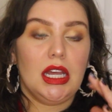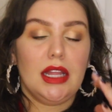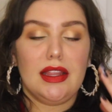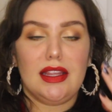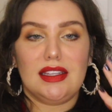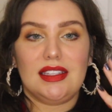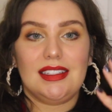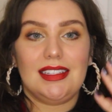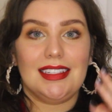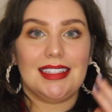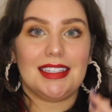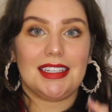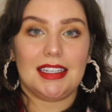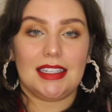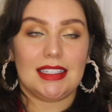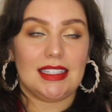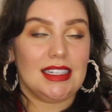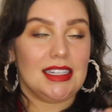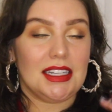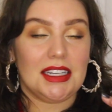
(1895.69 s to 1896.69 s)
this
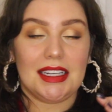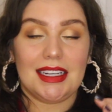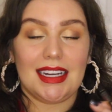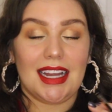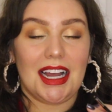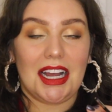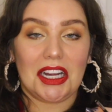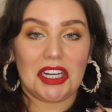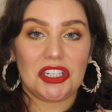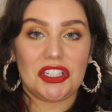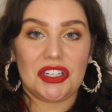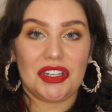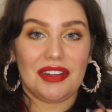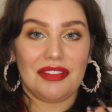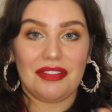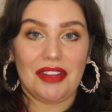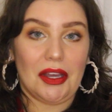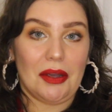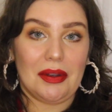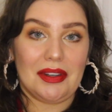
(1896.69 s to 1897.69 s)
disgusting concoction
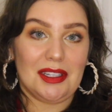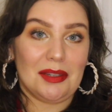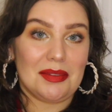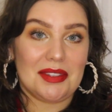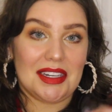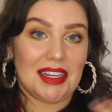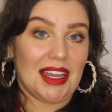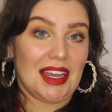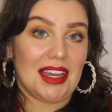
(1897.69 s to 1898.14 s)
of liquid lipstick